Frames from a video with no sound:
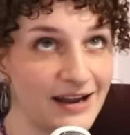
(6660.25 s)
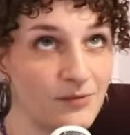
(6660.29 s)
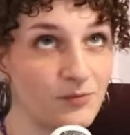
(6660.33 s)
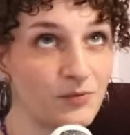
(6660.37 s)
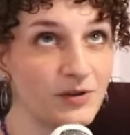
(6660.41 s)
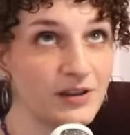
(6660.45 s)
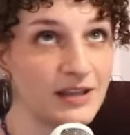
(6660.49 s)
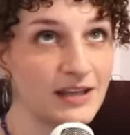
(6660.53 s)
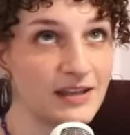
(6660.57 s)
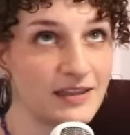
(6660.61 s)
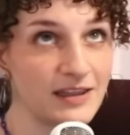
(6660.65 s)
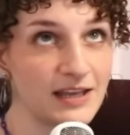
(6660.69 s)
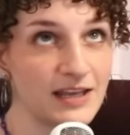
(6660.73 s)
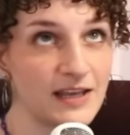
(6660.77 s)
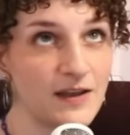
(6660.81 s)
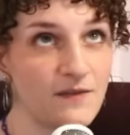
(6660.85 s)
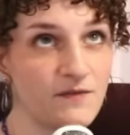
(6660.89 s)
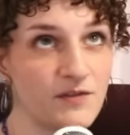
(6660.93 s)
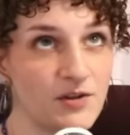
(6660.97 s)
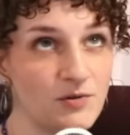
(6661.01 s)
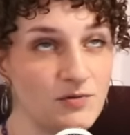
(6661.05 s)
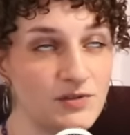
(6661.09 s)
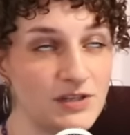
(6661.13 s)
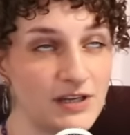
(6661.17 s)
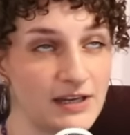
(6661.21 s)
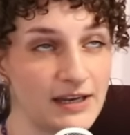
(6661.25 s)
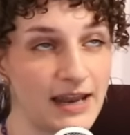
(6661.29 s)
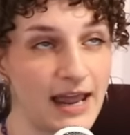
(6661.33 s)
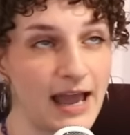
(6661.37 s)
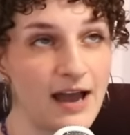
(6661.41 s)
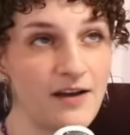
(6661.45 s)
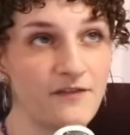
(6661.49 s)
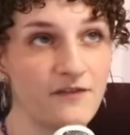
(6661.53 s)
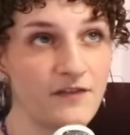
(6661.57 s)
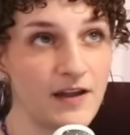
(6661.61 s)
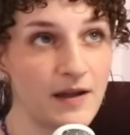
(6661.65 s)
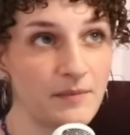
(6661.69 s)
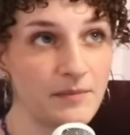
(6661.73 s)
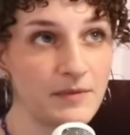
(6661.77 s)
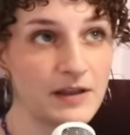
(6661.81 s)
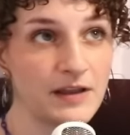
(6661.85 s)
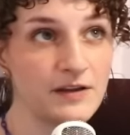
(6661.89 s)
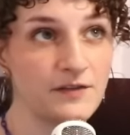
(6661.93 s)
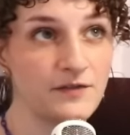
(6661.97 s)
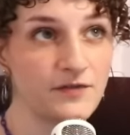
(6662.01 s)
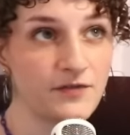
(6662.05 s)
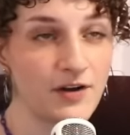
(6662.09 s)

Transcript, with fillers: i really think if you didn't have family